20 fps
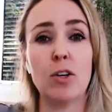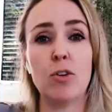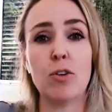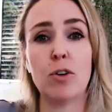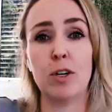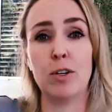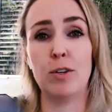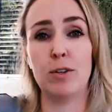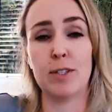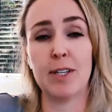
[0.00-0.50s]
You
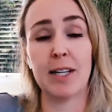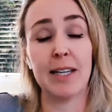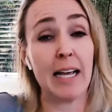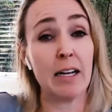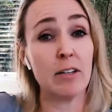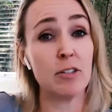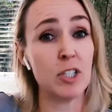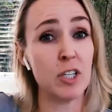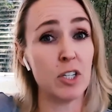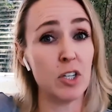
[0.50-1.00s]
can use the
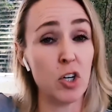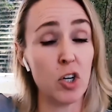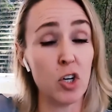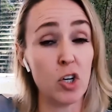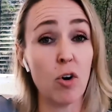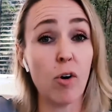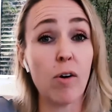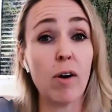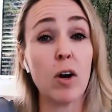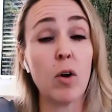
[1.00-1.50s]
lounge in New
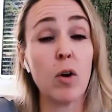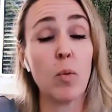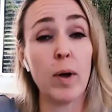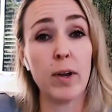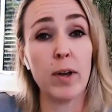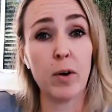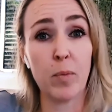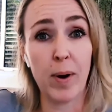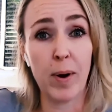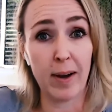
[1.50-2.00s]
York while
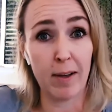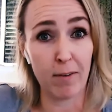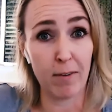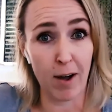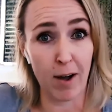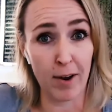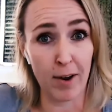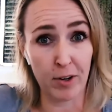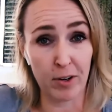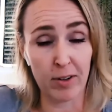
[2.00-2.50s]
you're waiting
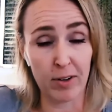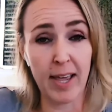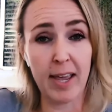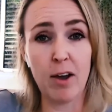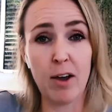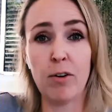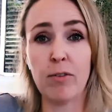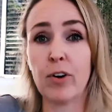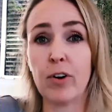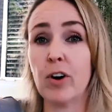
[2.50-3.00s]
on your
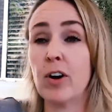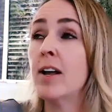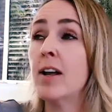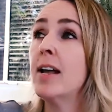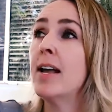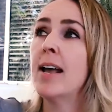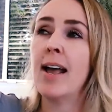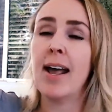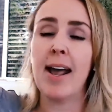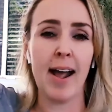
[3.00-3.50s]
layover,
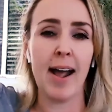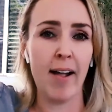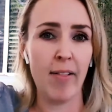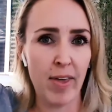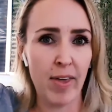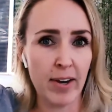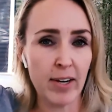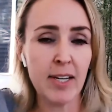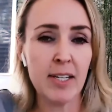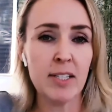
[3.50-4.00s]
and
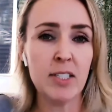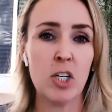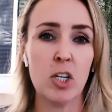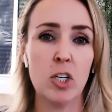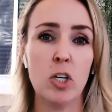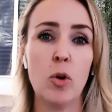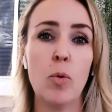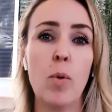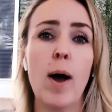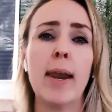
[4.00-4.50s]
then
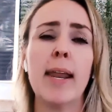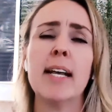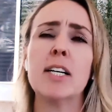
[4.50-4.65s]
continue on.